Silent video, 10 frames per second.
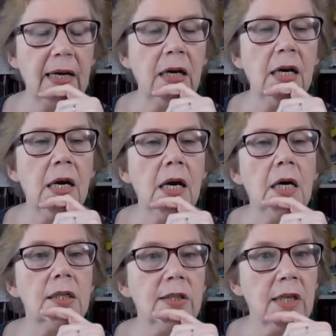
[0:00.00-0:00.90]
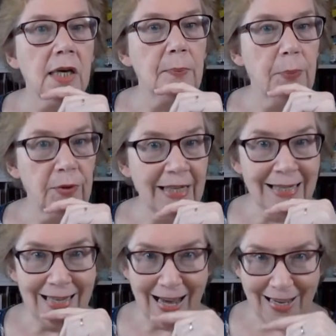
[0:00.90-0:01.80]
now. So they bought
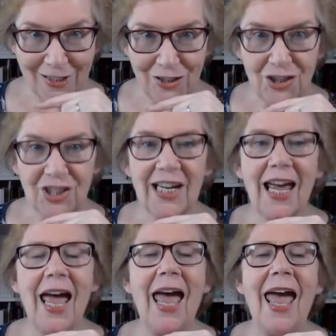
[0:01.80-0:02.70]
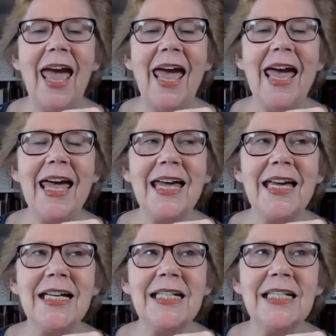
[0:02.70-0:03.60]
their lunch,
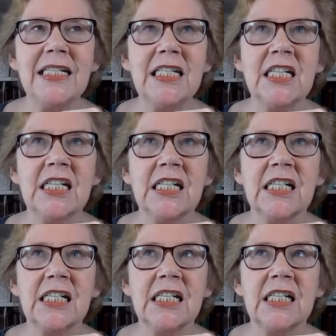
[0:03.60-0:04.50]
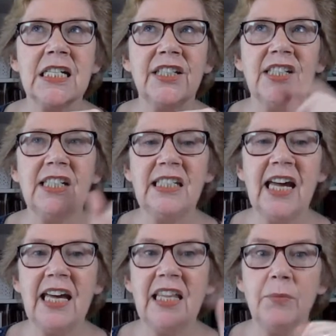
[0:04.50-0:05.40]
and
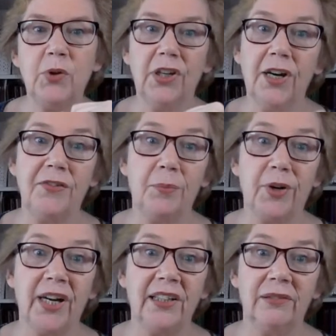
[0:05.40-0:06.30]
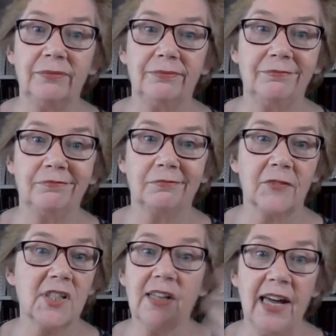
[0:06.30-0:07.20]
today they bought a loaf of bread
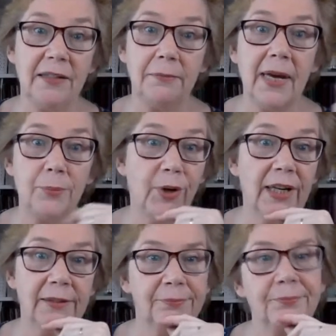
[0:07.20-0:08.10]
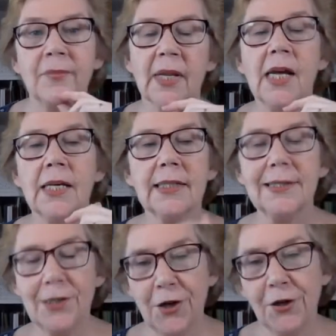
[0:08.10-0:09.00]
because I hadn't made bread.
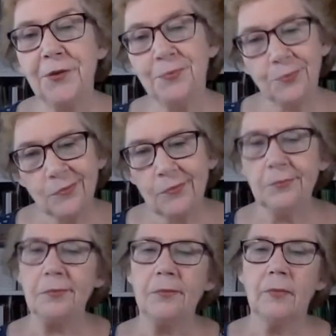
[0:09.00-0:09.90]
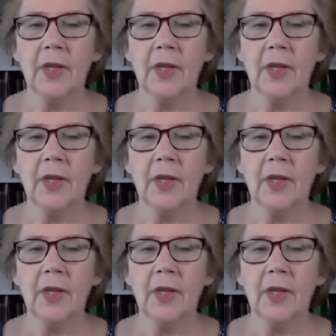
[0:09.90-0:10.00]
So, well,